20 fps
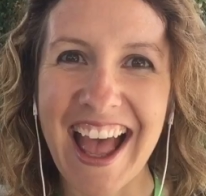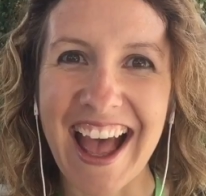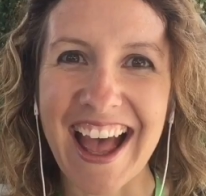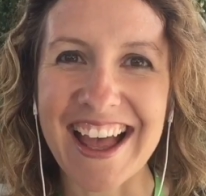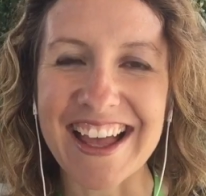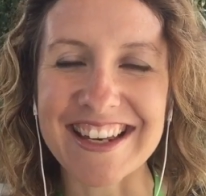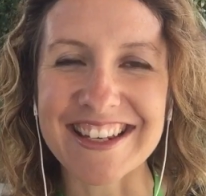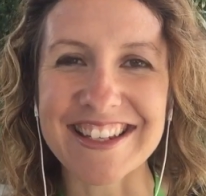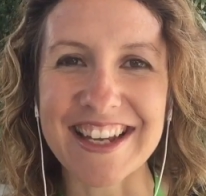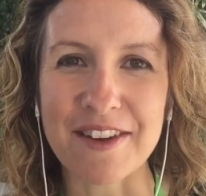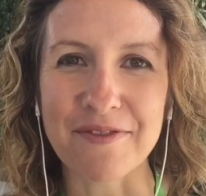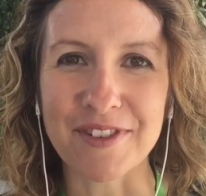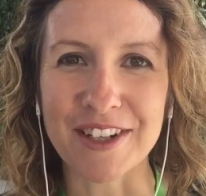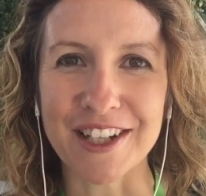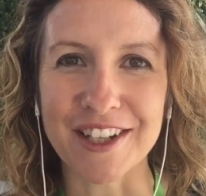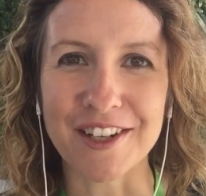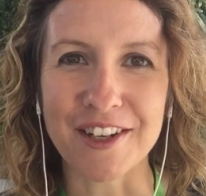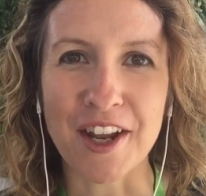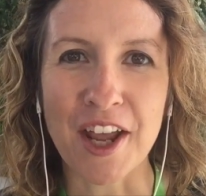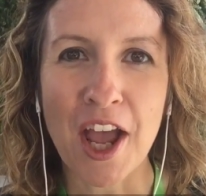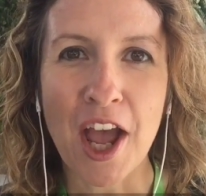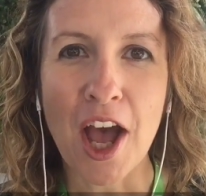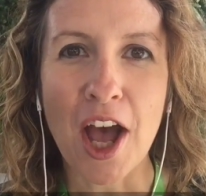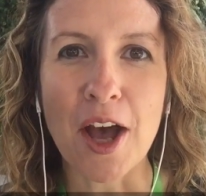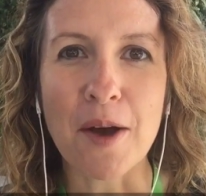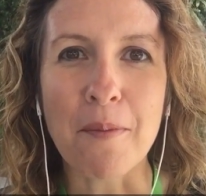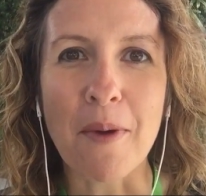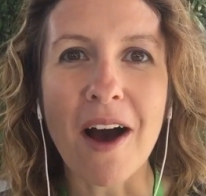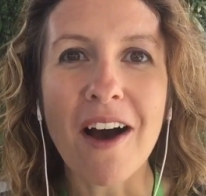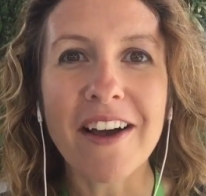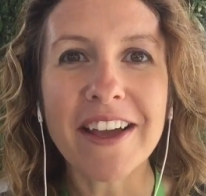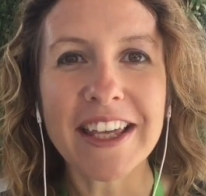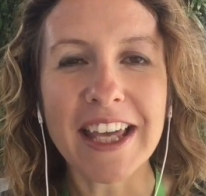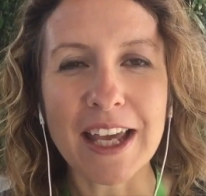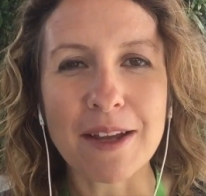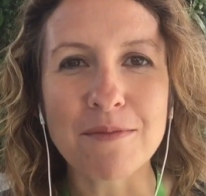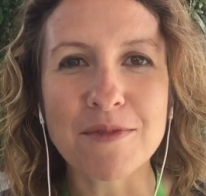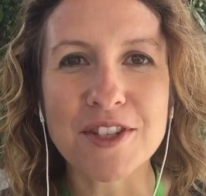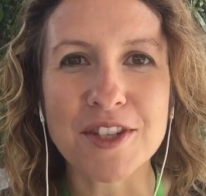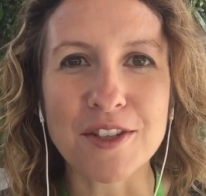at DevLearn. I
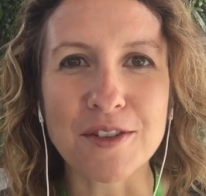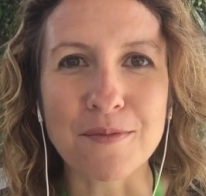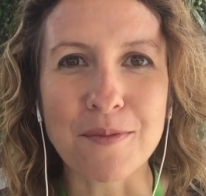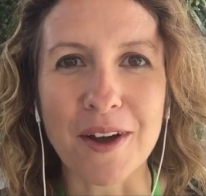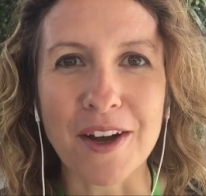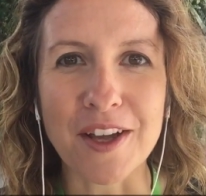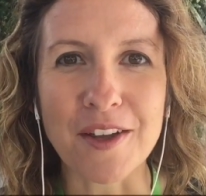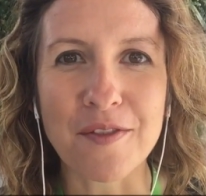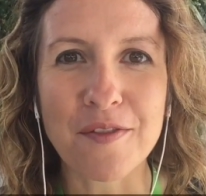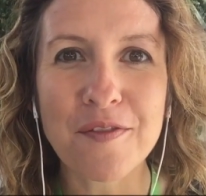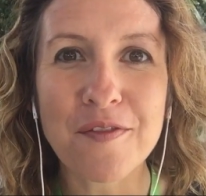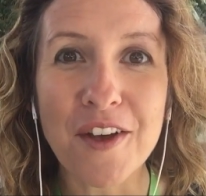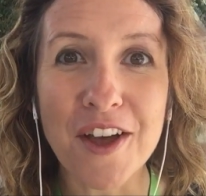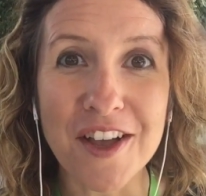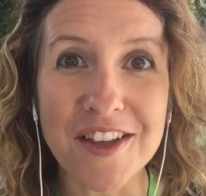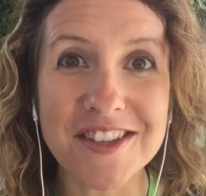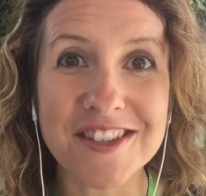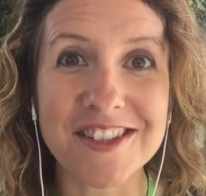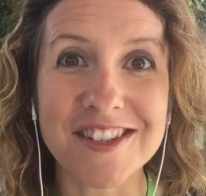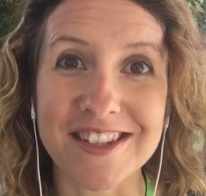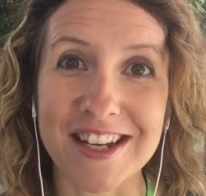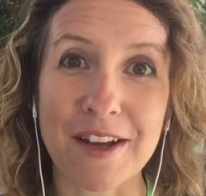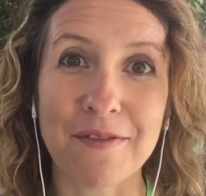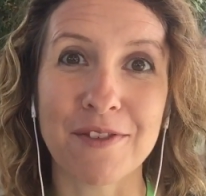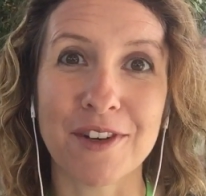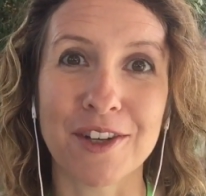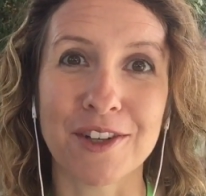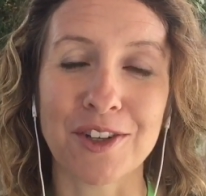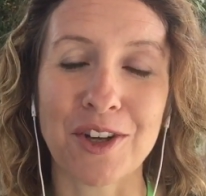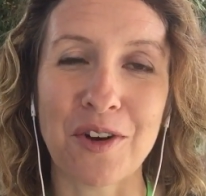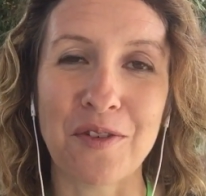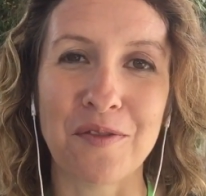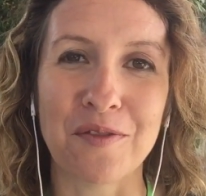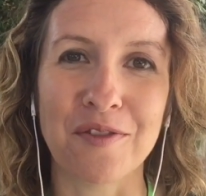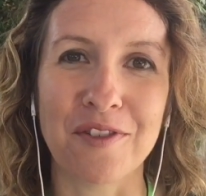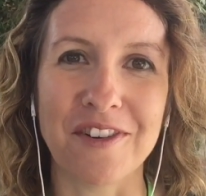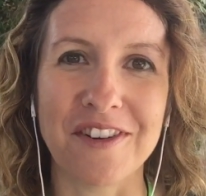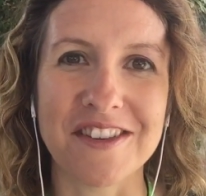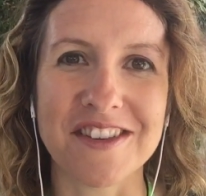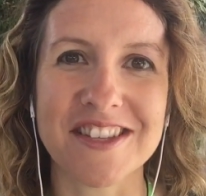came to my first DevLearn
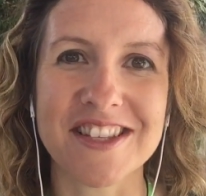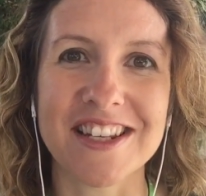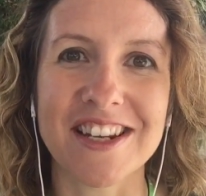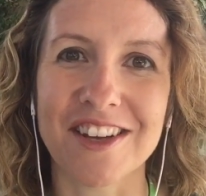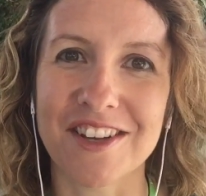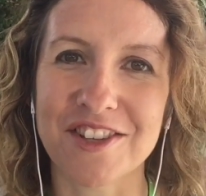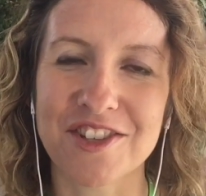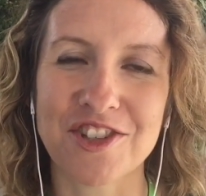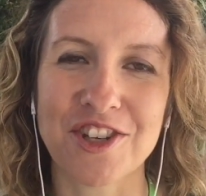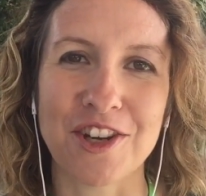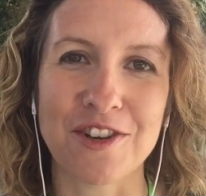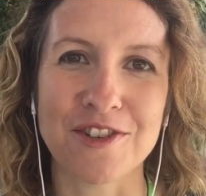conference last year in